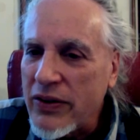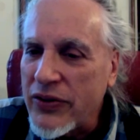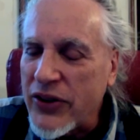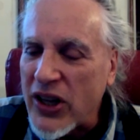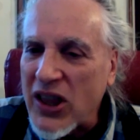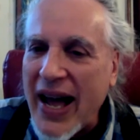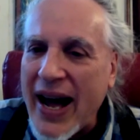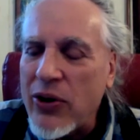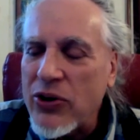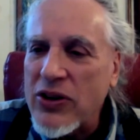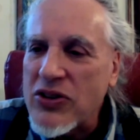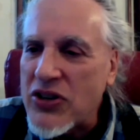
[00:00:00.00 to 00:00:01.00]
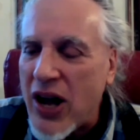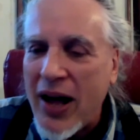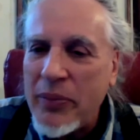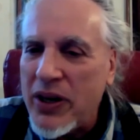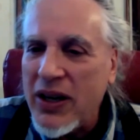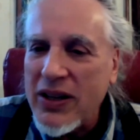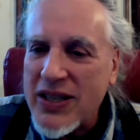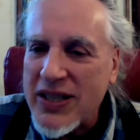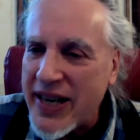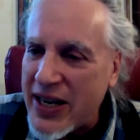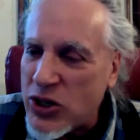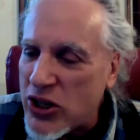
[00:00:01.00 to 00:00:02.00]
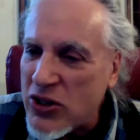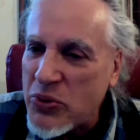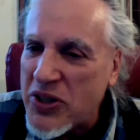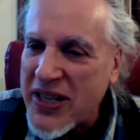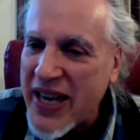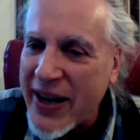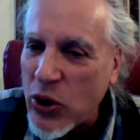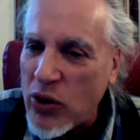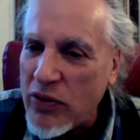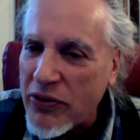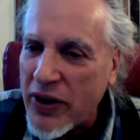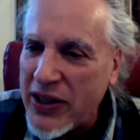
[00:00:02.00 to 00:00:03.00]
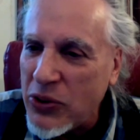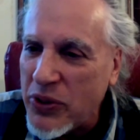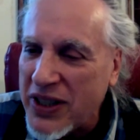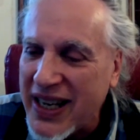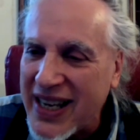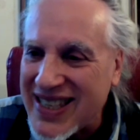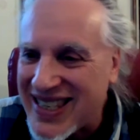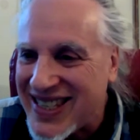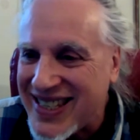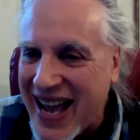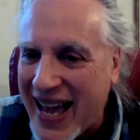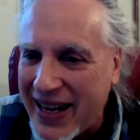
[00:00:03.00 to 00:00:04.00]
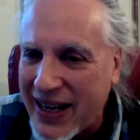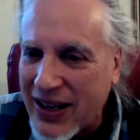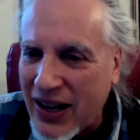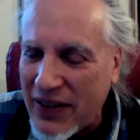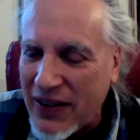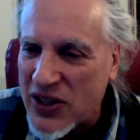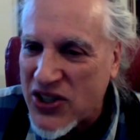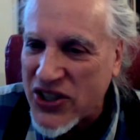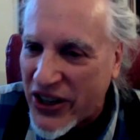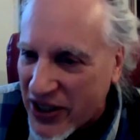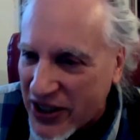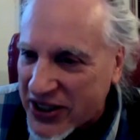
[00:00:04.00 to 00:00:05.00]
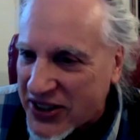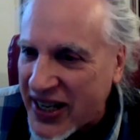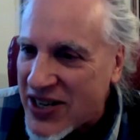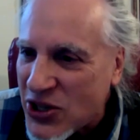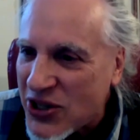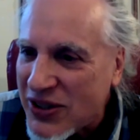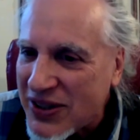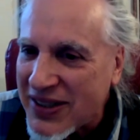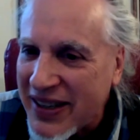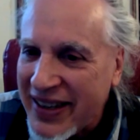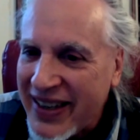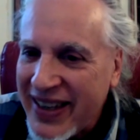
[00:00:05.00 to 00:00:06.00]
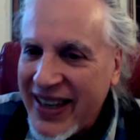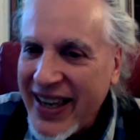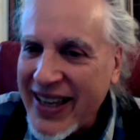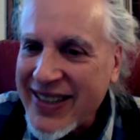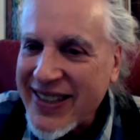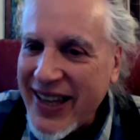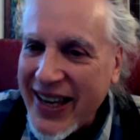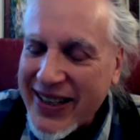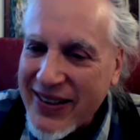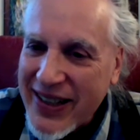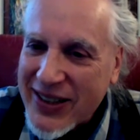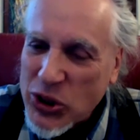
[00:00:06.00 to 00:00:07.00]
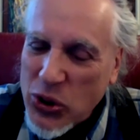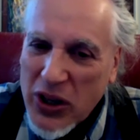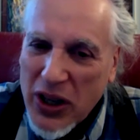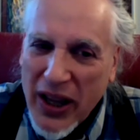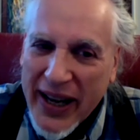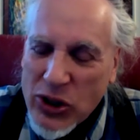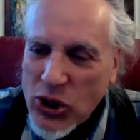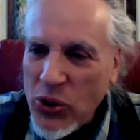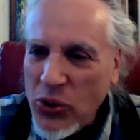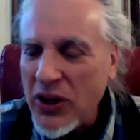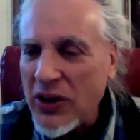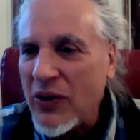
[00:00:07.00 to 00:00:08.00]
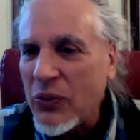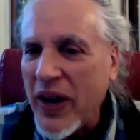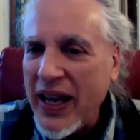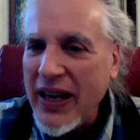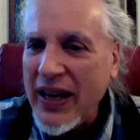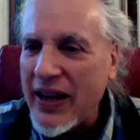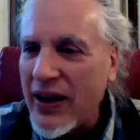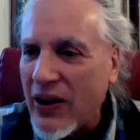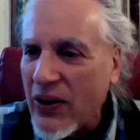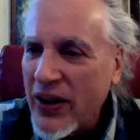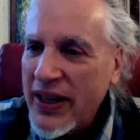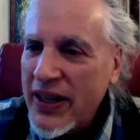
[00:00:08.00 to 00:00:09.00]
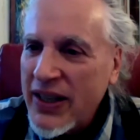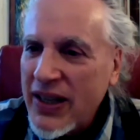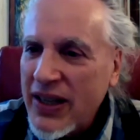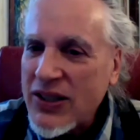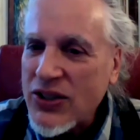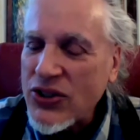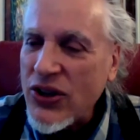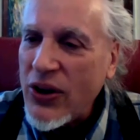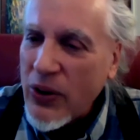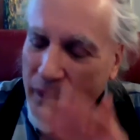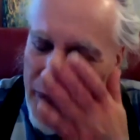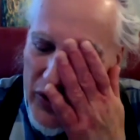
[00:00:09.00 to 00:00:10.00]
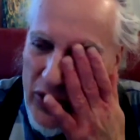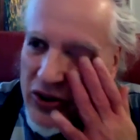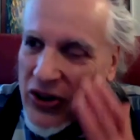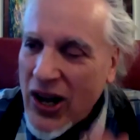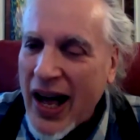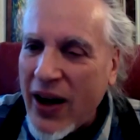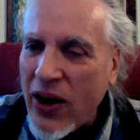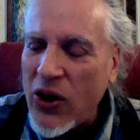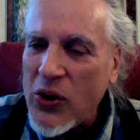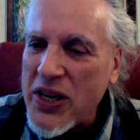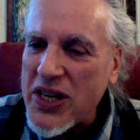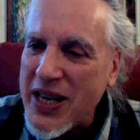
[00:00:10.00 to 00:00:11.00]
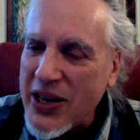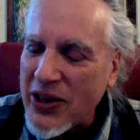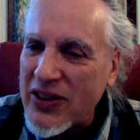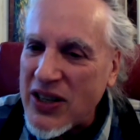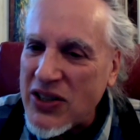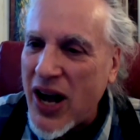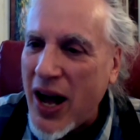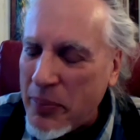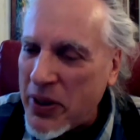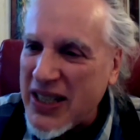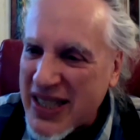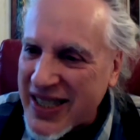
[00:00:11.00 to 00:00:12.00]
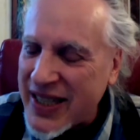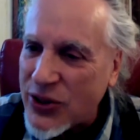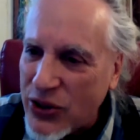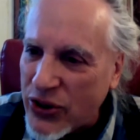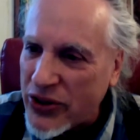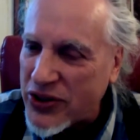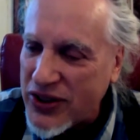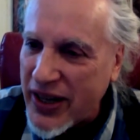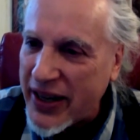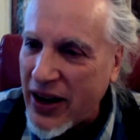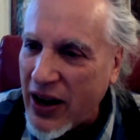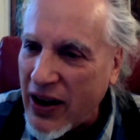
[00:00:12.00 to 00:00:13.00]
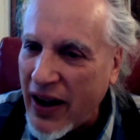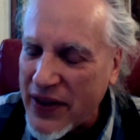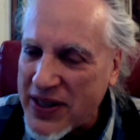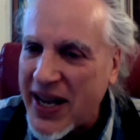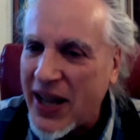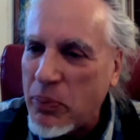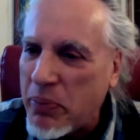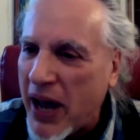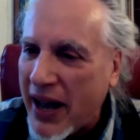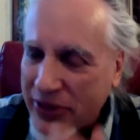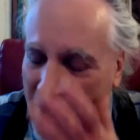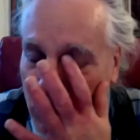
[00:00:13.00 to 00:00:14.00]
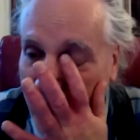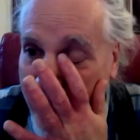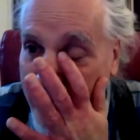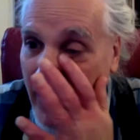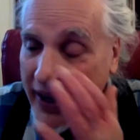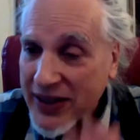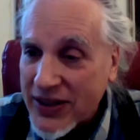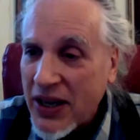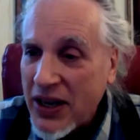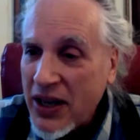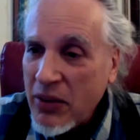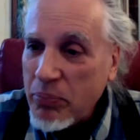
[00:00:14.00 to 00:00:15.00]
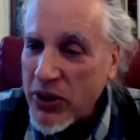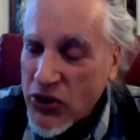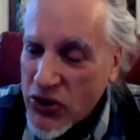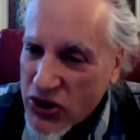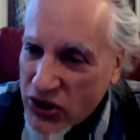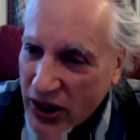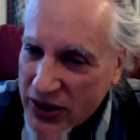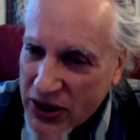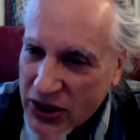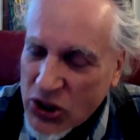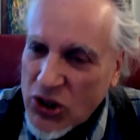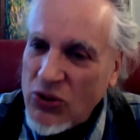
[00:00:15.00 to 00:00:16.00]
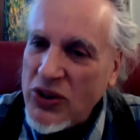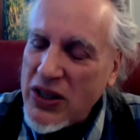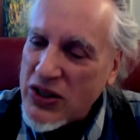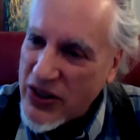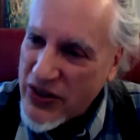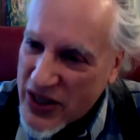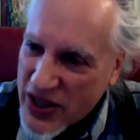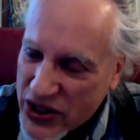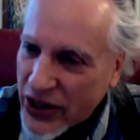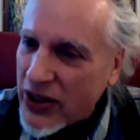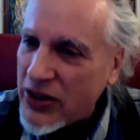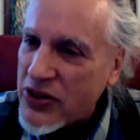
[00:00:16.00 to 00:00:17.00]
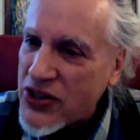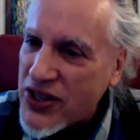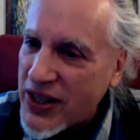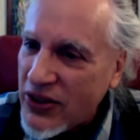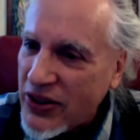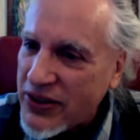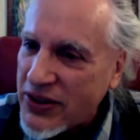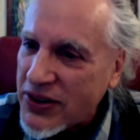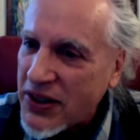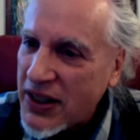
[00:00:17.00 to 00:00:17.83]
the louder dominant stations would take over and you would get static on the subtle stations. It's sort of like tuning the radio. So you're not always hearing the dominant signals that are on the telepathic wavelengths, but you start to tune into the subtler signals.